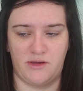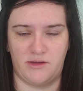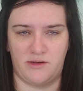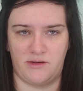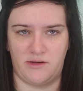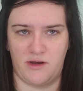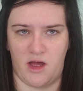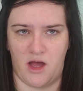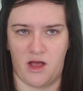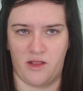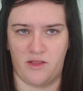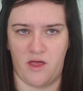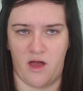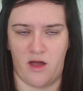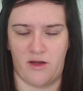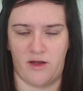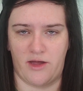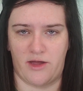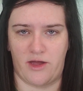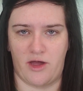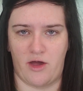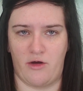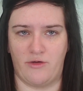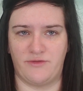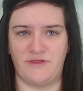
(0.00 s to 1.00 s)
not long
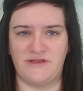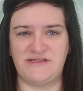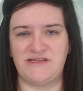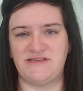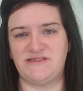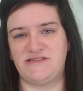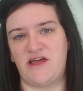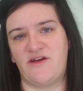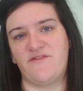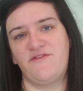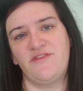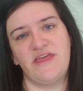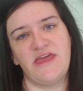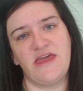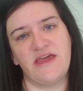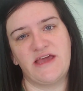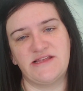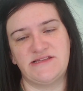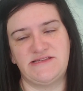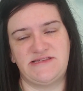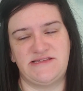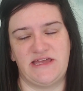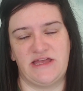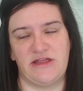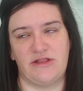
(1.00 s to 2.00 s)
ago, and this is definitely a
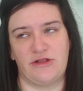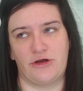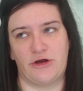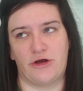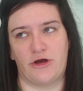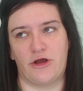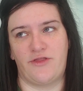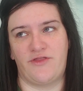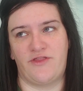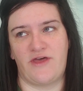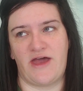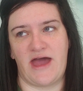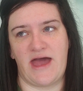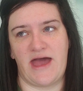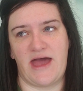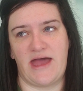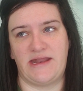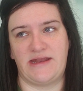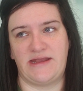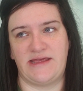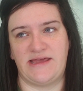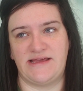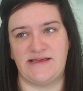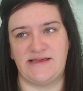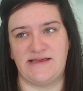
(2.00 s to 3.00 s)
concealer
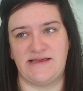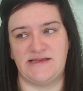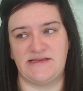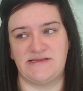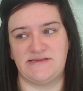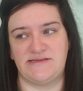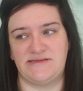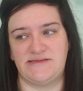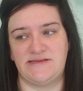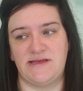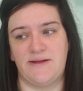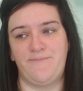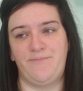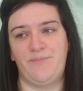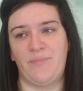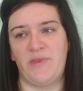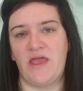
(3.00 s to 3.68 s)
that is